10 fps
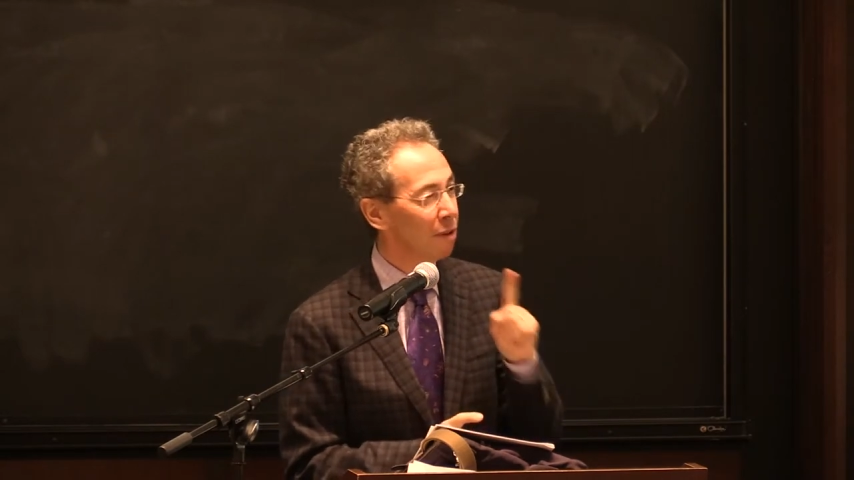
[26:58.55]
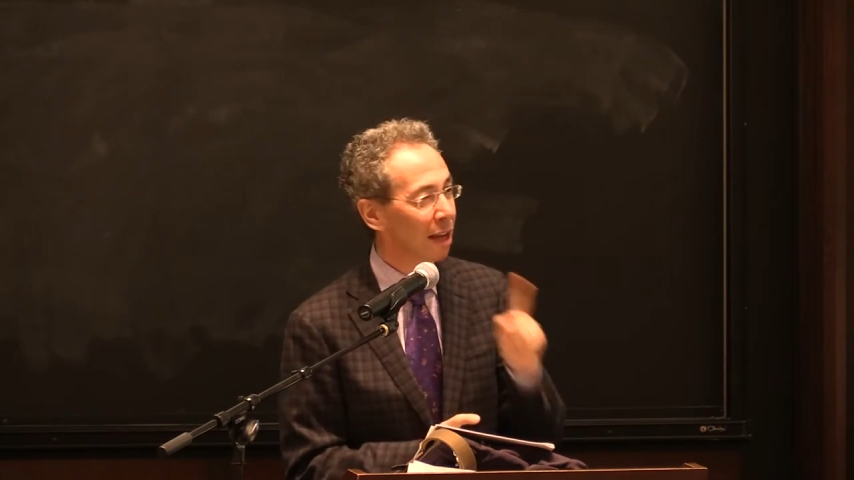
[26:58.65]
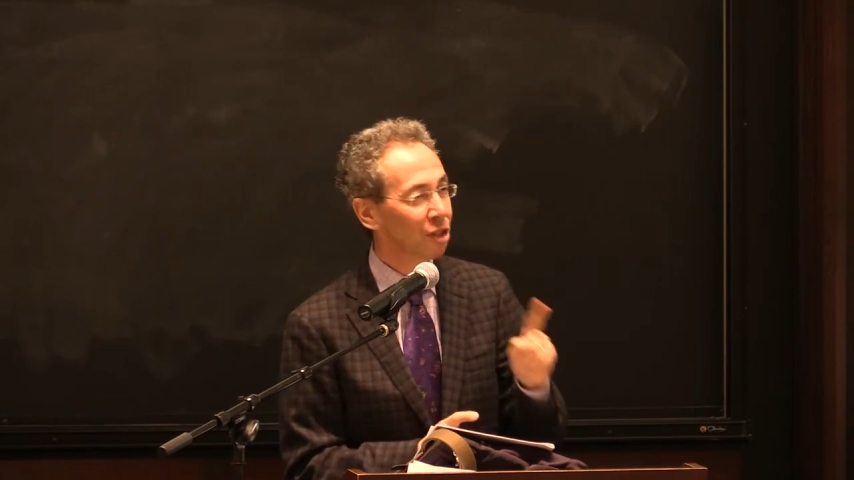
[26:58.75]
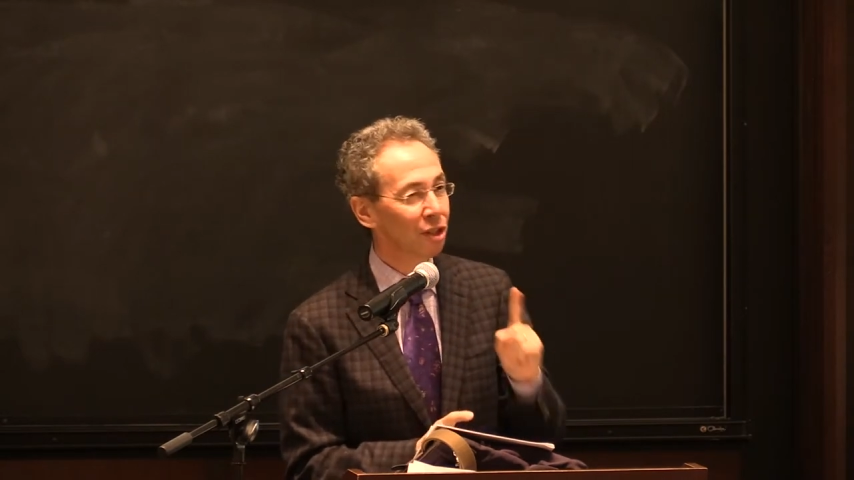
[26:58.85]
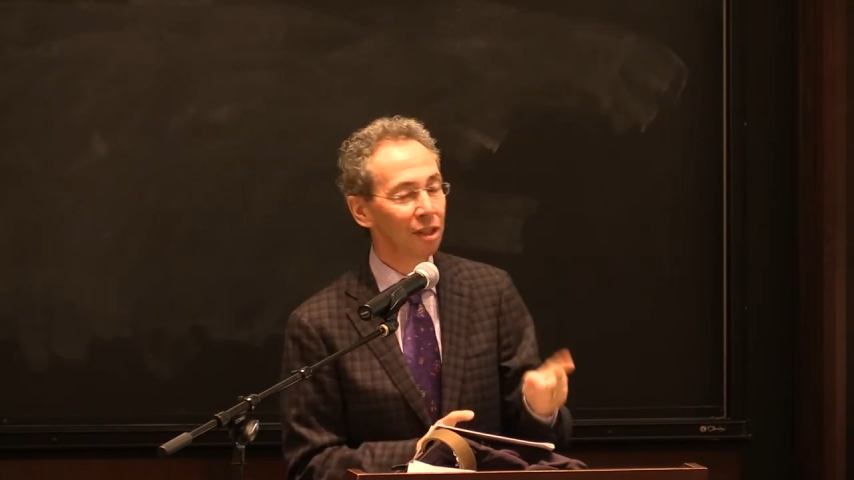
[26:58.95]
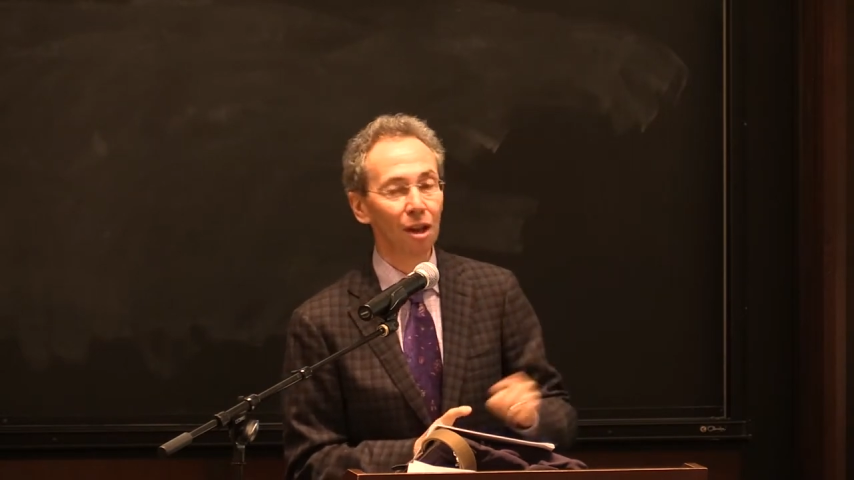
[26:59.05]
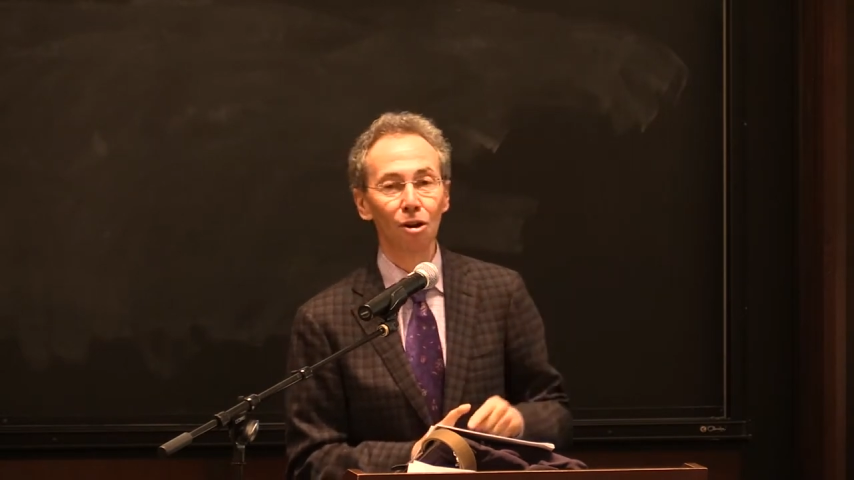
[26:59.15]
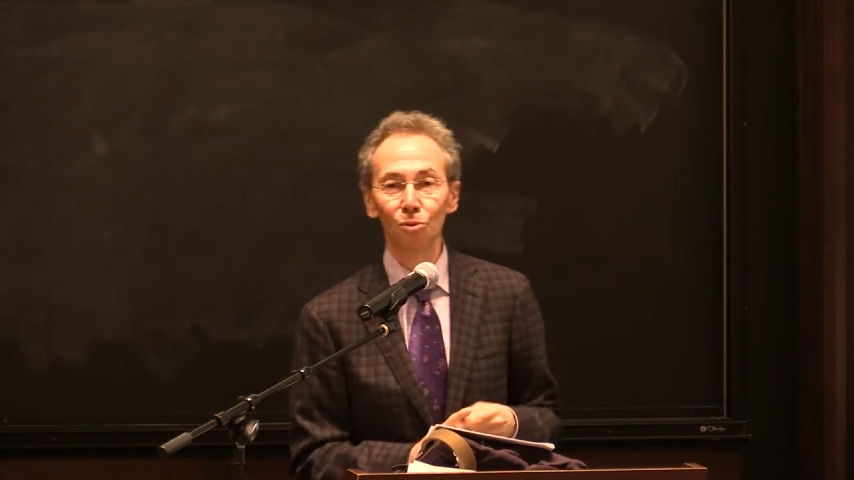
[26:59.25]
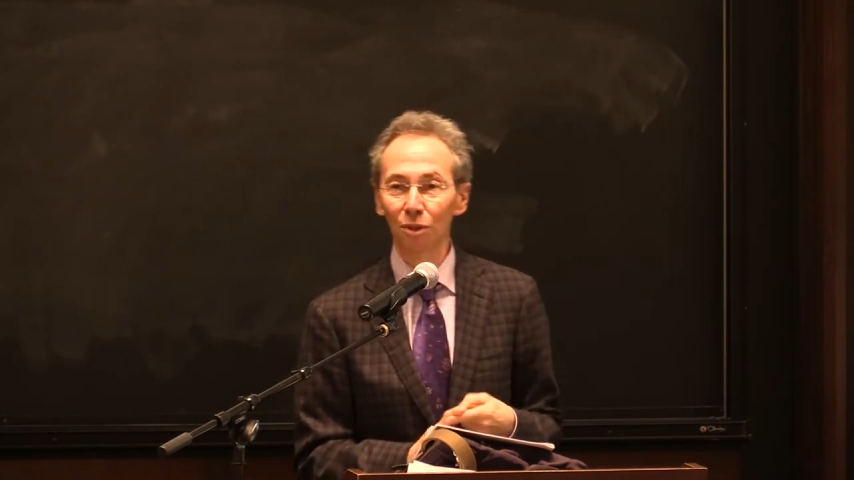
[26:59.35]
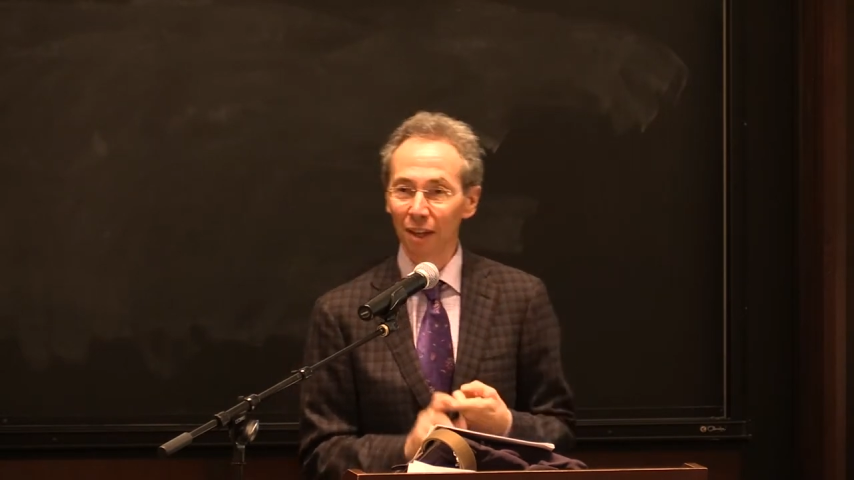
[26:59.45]
actually
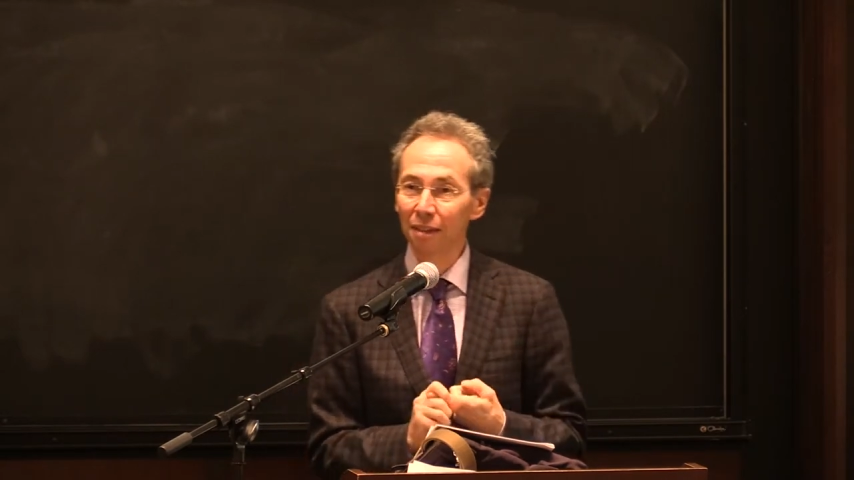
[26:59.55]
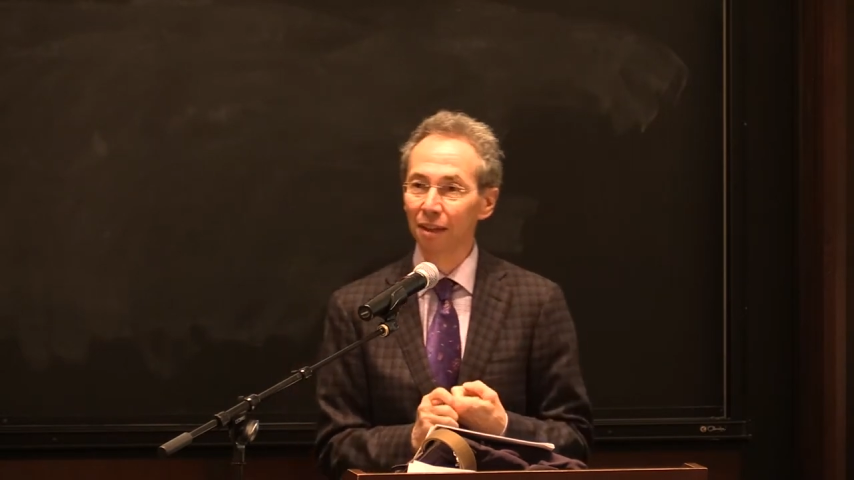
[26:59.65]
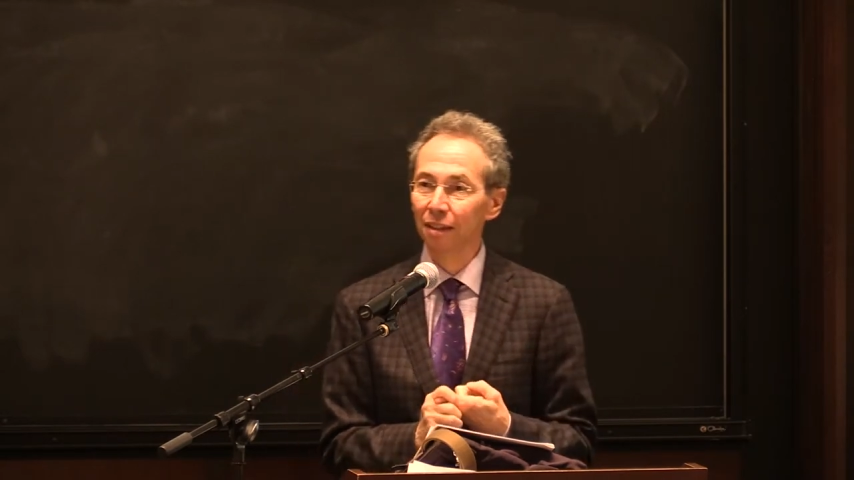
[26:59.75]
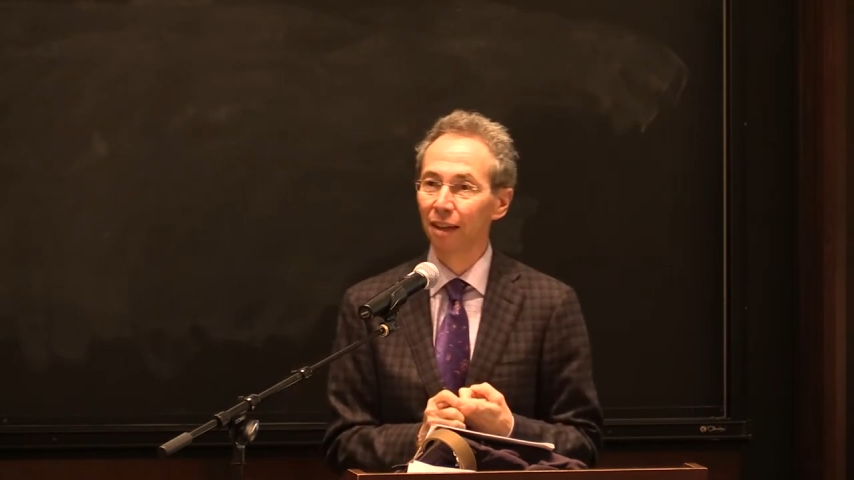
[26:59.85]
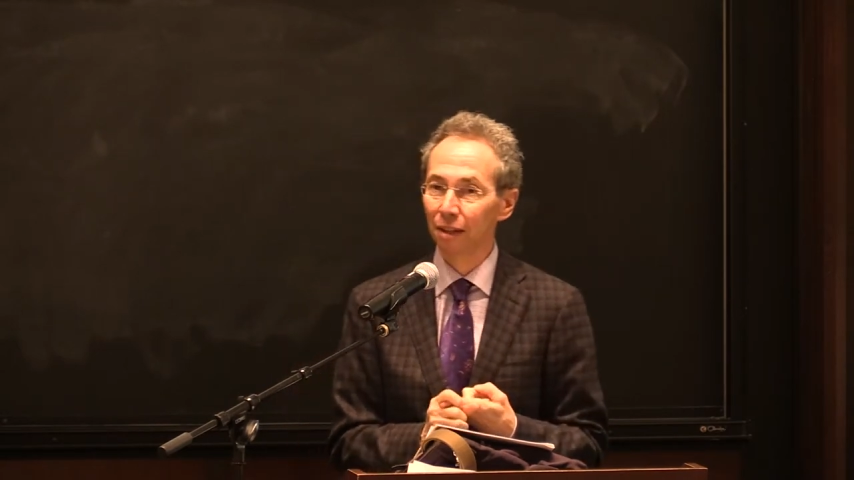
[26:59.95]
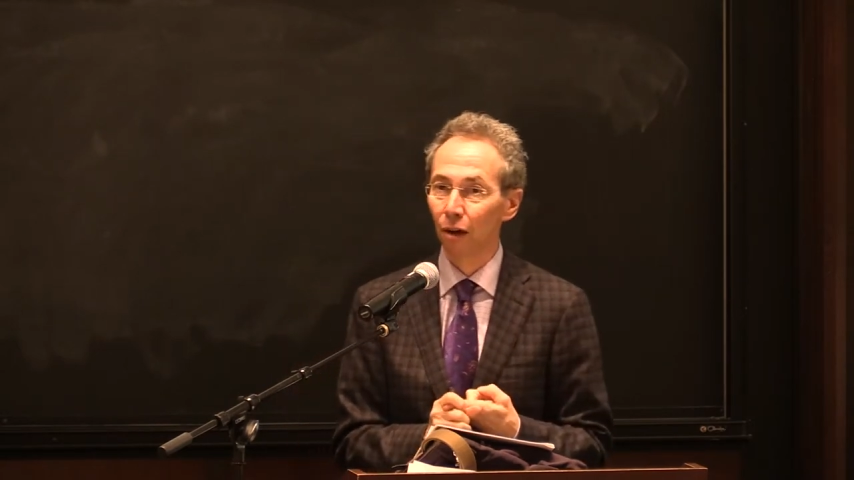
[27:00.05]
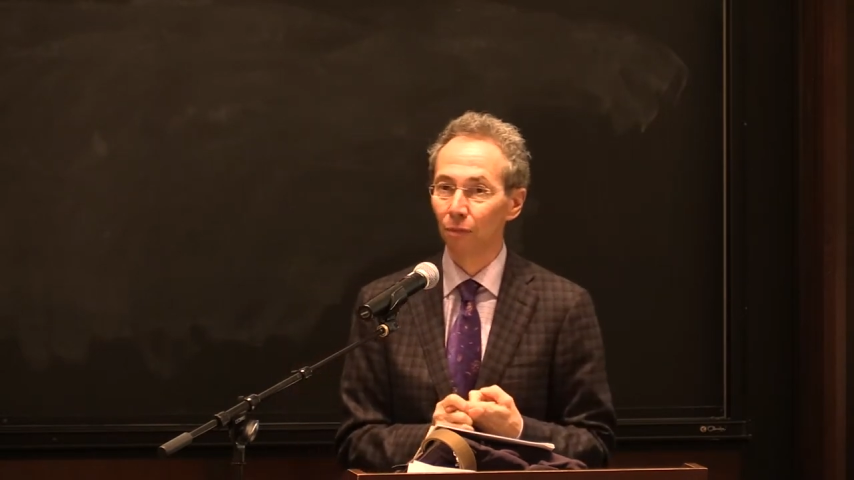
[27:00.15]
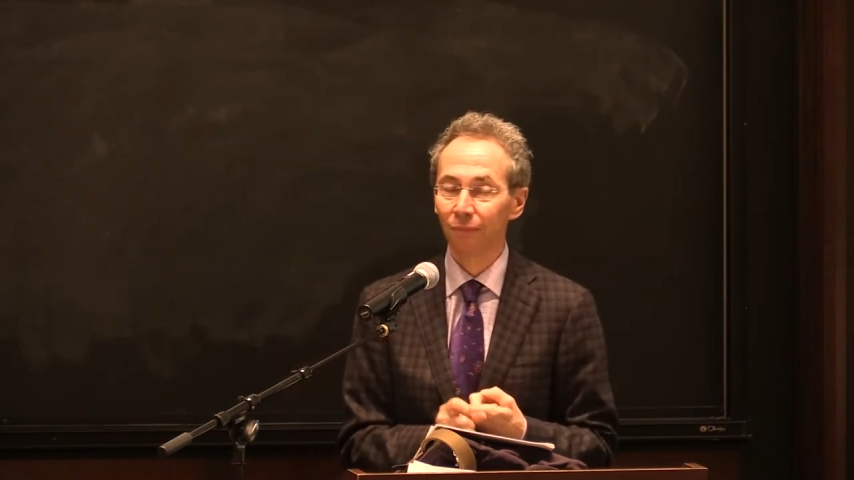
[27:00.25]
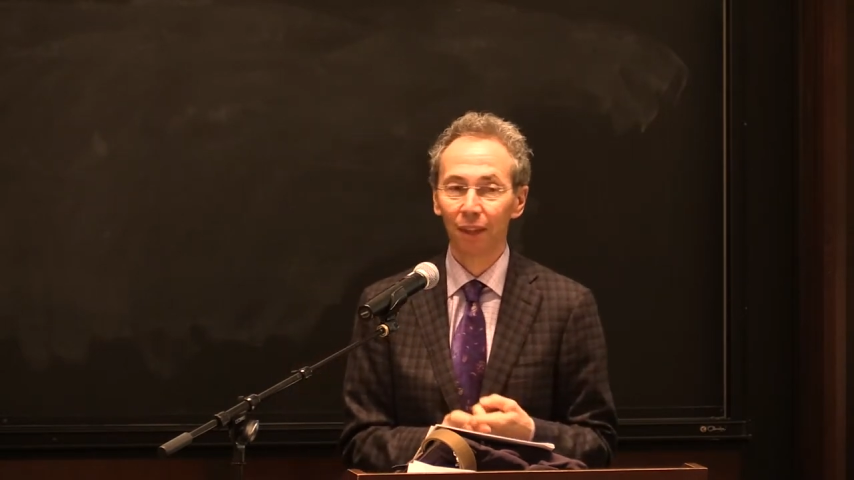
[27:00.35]
know what they think they know,